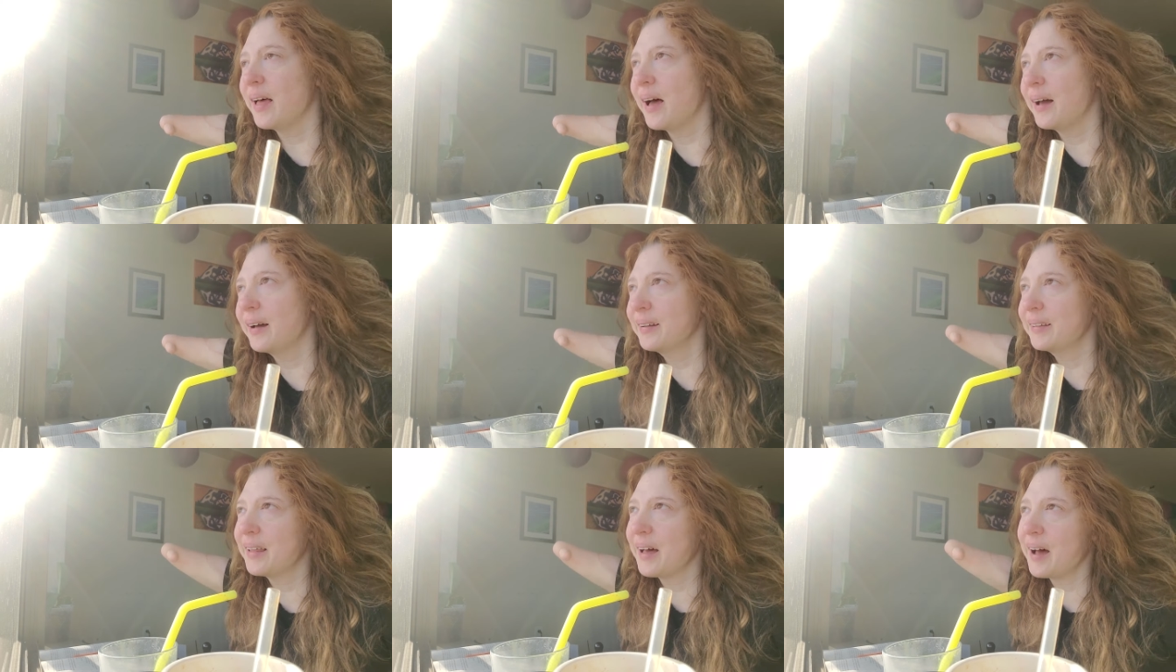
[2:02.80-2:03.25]

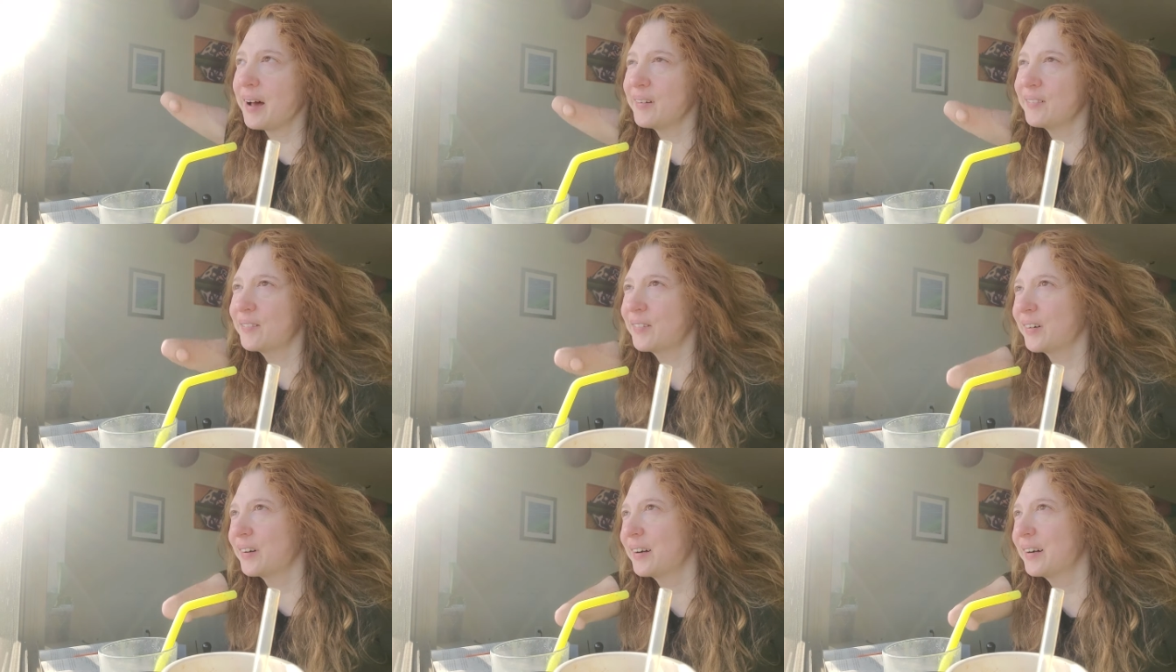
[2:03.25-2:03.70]
like
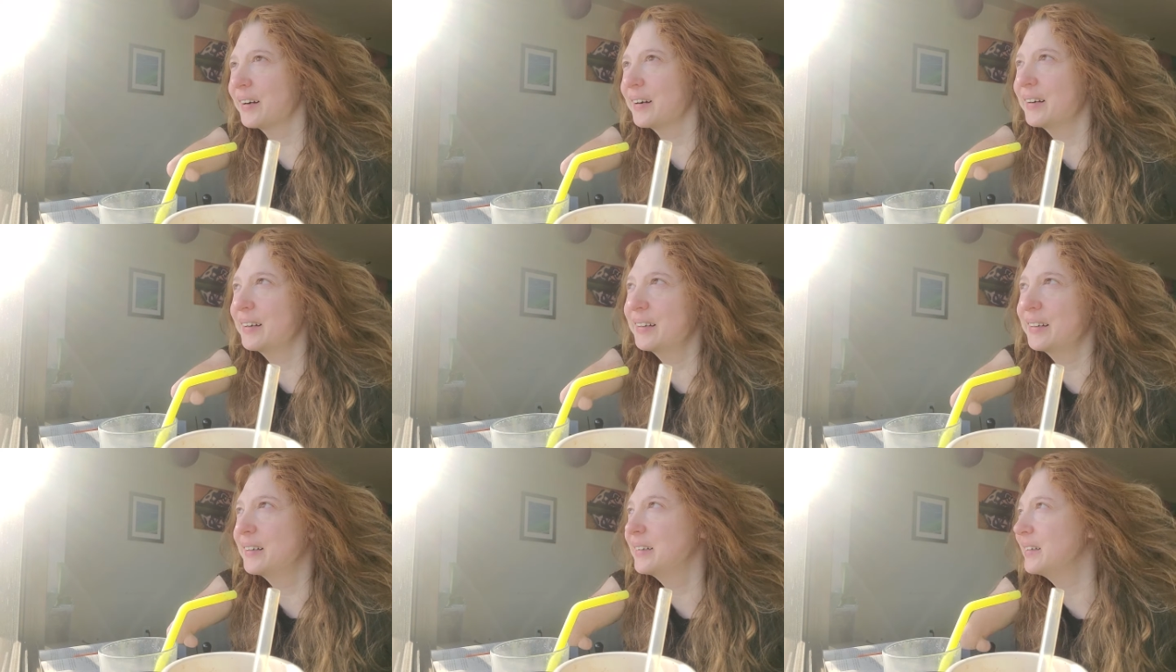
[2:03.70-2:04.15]
that for a
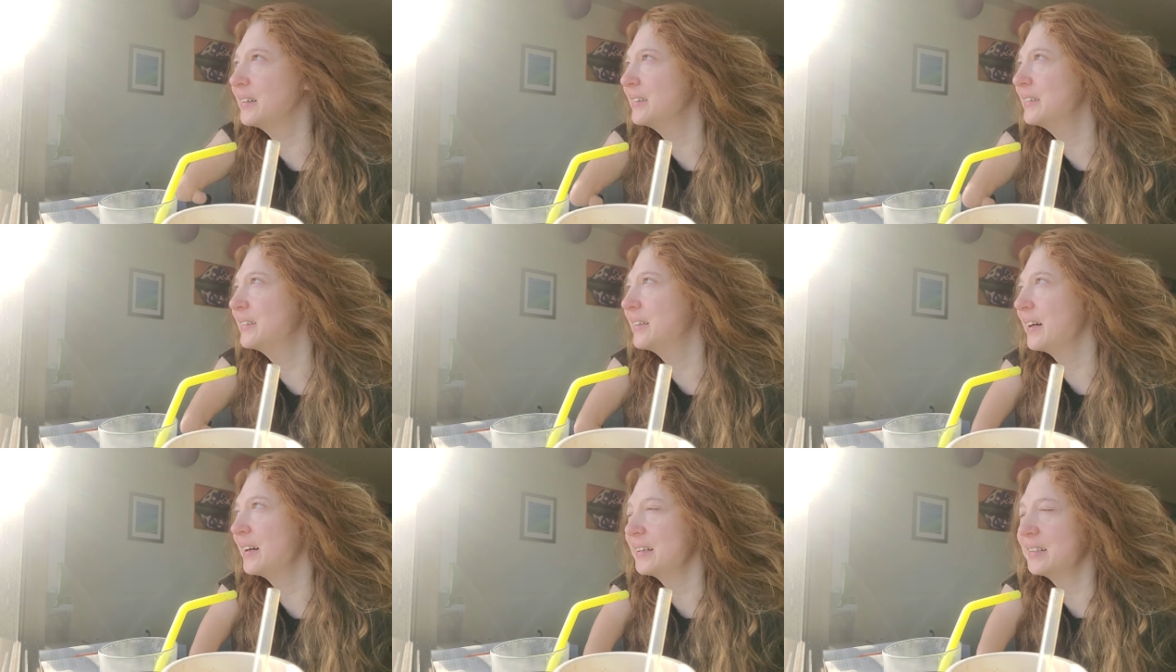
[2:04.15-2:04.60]

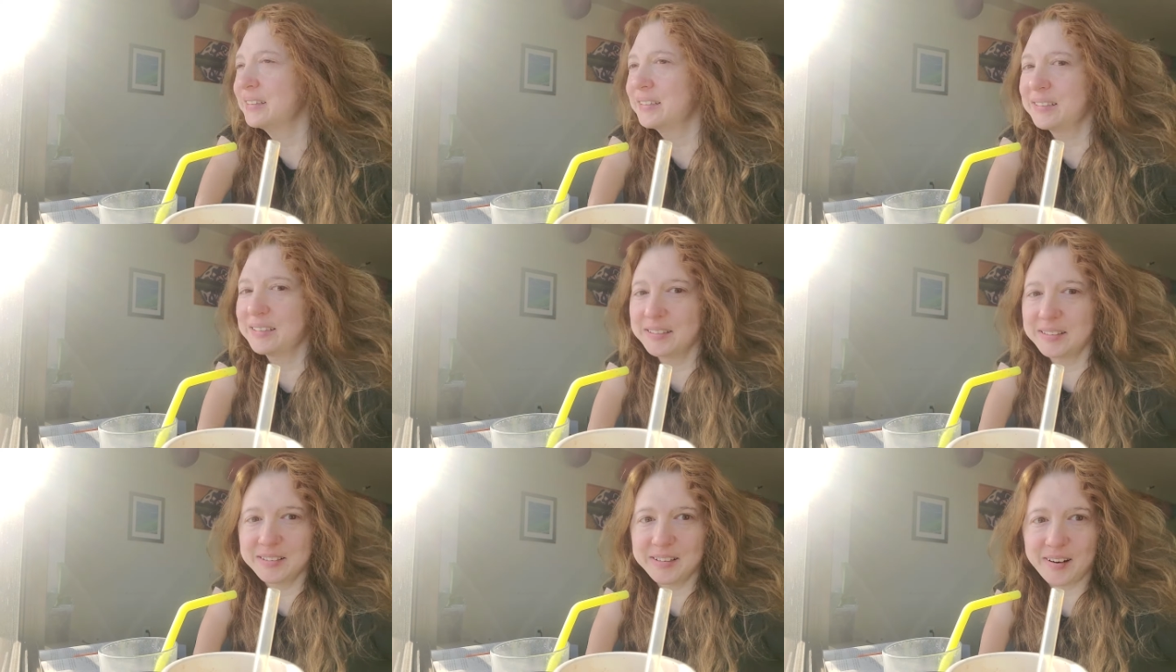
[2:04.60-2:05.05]
good day's
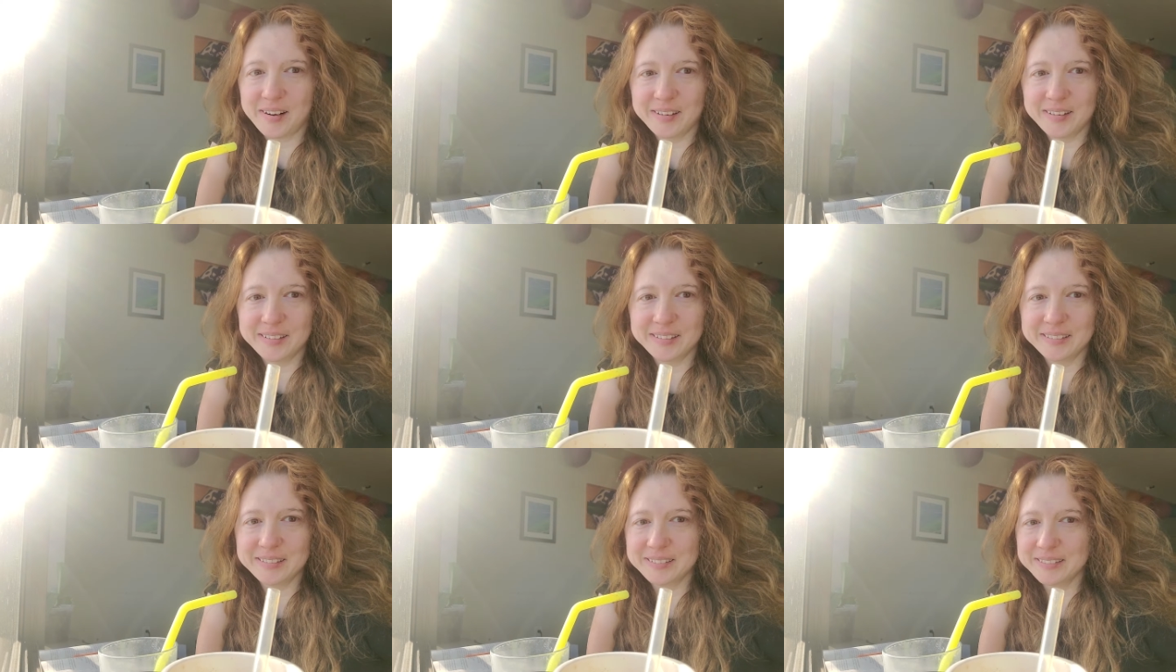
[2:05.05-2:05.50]

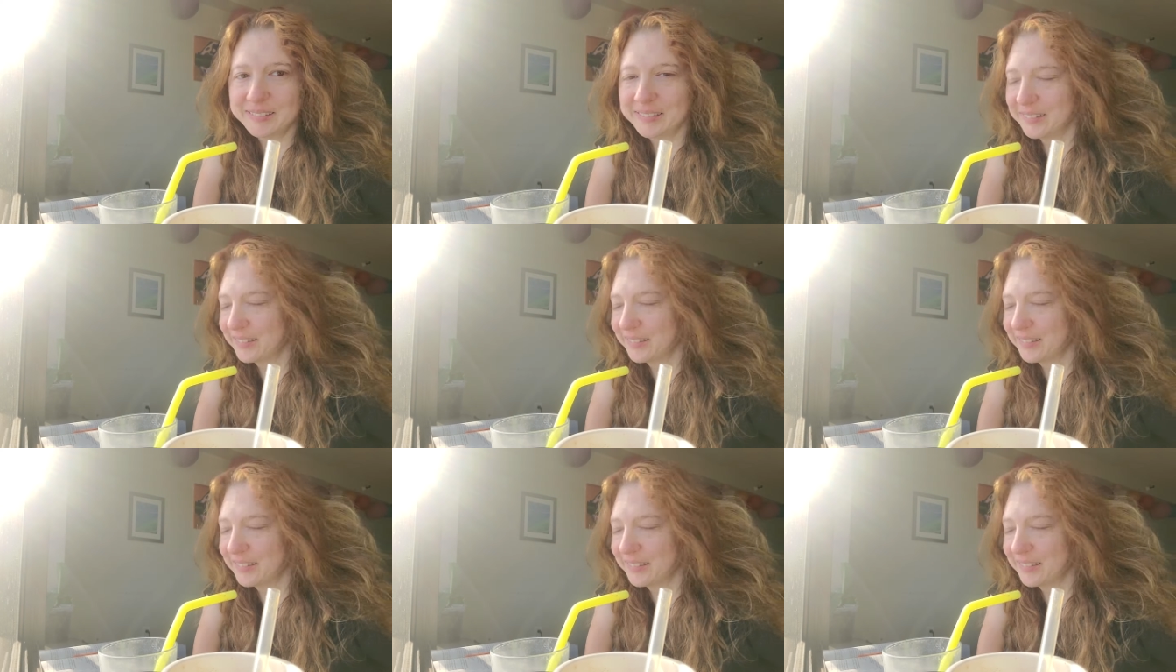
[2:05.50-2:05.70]
start.